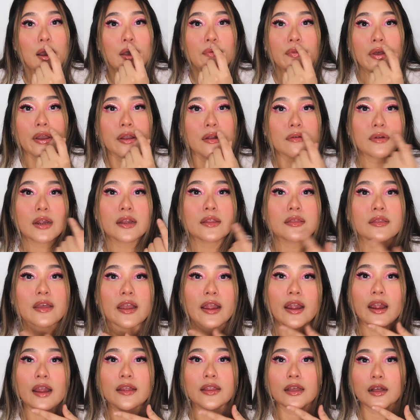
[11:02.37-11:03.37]
I'm like right
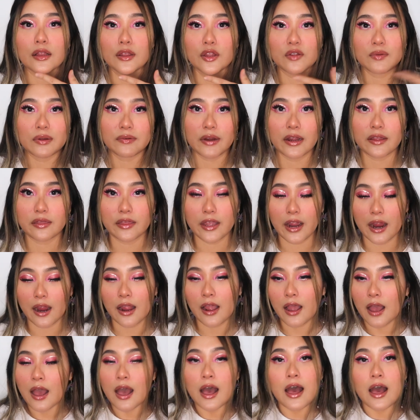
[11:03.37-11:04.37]
there and like a little bit right there.